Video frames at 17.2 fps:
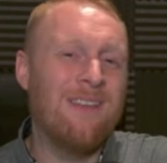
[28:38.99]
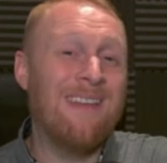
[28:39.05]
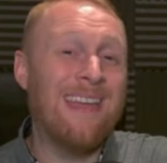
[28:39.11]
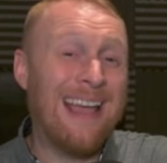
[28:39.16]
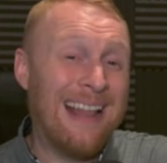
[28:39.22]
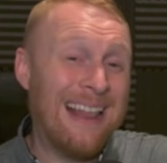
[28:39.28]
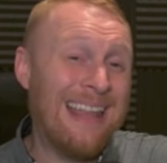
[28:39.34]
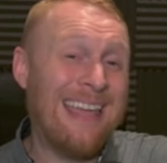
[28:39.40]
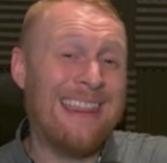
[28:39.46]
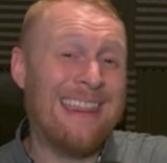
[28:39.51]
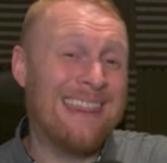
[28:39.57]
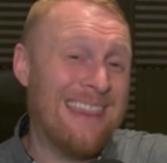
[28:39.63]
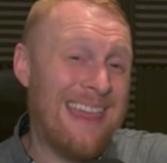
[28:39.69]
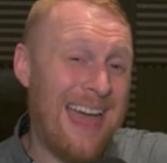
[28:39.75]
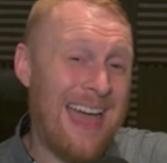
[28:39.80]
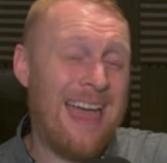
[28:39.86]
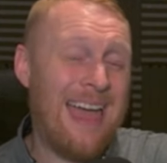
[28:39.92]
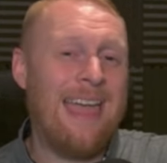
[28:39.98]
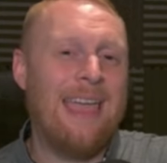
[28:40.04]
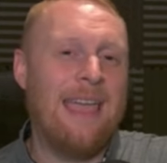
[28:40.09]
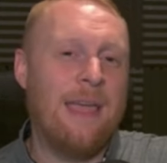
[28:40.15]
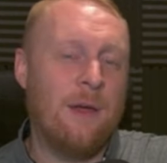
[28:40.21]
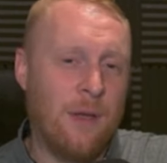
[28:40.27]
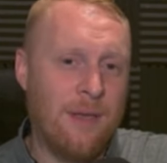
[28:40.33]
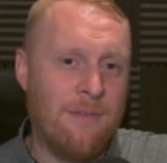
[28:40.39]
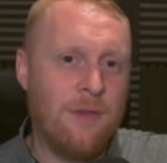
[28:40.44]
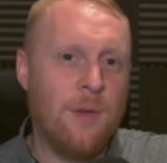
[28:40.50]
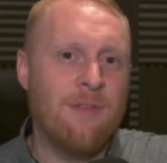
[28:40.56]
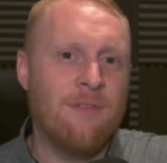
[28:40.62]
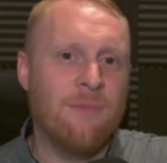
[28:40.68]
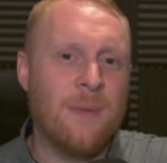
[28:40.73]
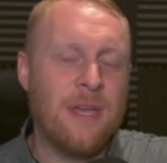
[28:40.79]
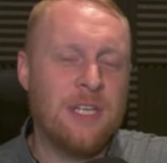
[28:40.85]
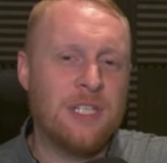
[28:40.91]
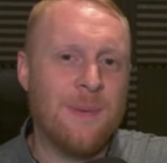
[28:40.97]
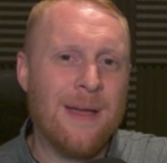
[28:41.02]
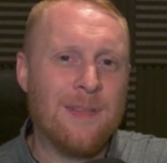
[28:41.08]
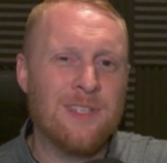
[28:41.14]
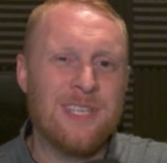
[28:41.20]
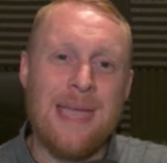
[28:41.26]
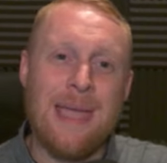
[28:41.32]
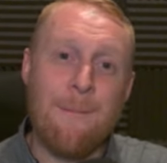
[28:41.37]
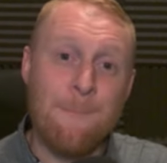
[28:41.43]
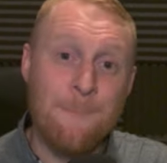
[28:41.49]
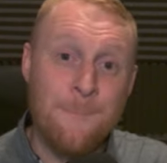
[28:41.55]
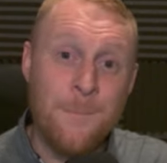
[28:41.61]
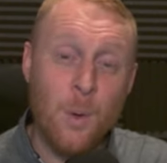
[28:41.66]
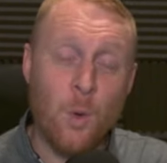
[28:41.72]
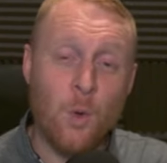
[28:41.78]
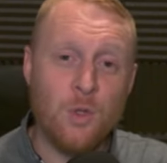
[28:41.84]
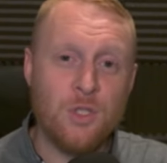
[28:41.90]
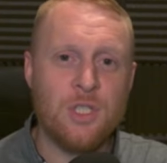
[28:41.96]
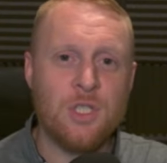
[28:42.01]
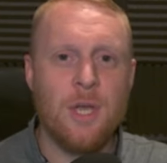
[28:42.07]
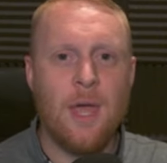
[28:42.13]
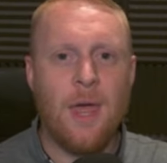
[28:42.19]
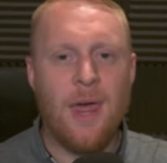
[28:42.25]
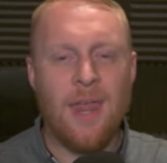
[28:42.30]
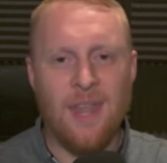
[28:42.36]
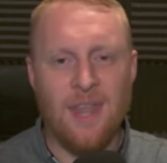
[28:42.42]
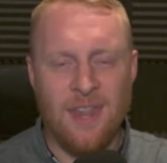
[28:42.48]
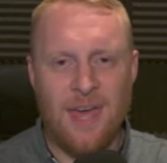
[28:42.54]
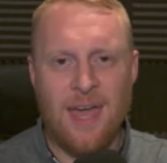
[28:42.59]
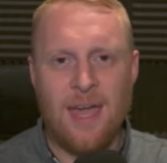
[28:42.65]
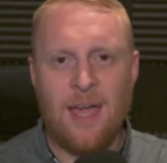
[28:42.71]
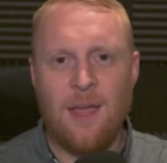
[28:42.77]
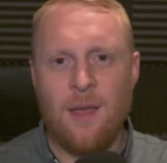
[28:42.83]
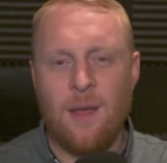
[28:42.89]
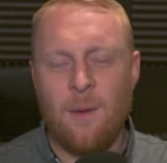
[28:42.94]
If you click that, it'll give you information about it. But that,